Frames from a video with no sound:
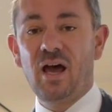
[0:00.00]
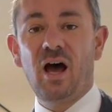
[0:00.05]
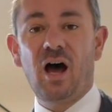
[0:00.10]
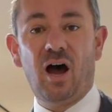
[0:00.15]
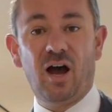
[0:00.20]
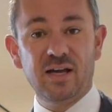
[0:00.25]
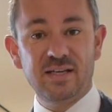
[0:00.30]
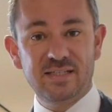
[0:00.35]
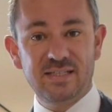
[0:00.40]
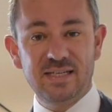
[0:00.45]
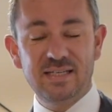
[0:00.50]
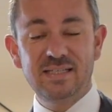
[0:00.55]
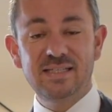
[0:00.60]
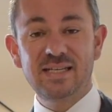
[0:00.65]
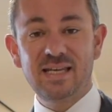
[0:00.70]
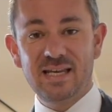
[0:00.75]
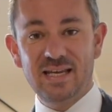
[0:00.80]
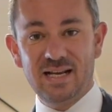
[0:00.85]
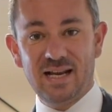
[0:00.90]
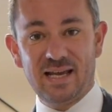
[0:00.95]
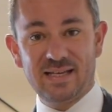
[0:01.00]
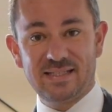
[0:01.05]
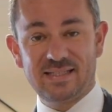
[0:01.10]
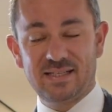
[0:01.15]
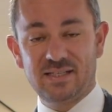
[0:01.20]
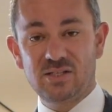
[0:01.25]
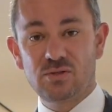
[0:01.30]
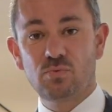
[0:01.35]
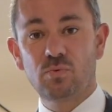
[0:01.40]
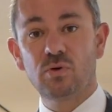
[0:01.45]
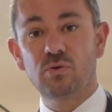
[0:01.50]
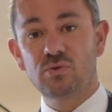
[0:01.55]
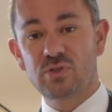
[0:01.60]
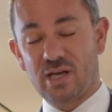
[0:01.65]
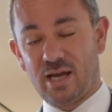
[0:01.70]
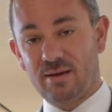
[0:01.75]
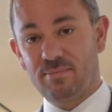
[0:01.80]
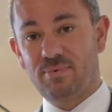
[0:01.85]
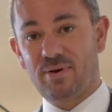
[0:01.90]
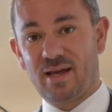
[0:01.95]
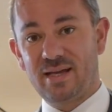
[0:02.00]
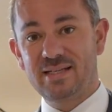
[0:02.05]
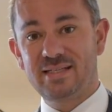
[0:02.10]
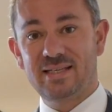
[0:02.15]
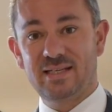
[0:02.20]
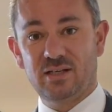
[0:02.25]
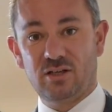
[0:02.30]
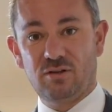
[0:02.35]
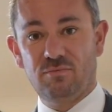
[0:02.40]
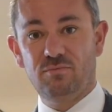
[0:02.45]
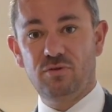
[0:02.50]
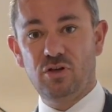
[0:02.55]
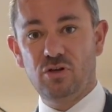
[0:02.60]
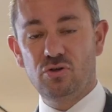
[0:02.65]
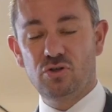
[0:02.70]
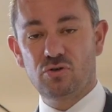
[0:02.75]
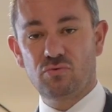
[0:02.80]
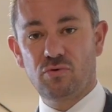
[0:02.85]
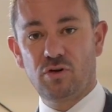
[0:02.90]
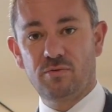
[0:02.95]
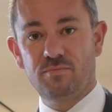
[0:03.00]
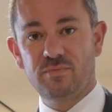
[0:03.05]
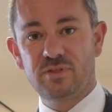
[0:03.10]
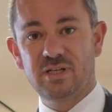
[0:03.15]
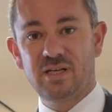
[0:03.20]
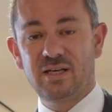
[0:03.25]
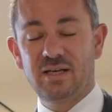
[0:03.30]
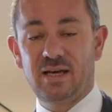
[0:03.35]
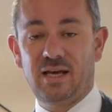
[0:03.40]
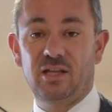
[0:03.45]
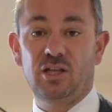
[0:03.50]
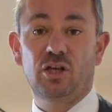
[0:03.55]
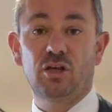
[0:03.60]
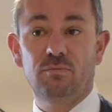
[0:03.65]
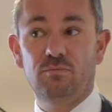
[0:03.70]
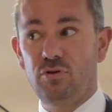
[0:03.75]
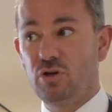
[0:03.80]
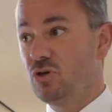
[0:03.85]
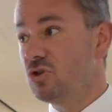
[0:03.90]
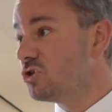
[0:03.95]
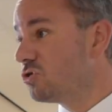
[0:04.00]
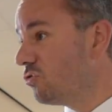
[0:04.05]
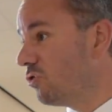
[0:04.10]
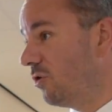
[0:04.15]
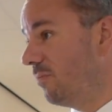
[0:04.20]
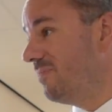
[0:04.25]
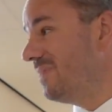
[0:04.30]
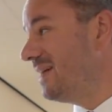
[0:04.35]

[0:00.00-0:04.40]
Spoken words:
ICT lessons will take place in computer rooms and the computer room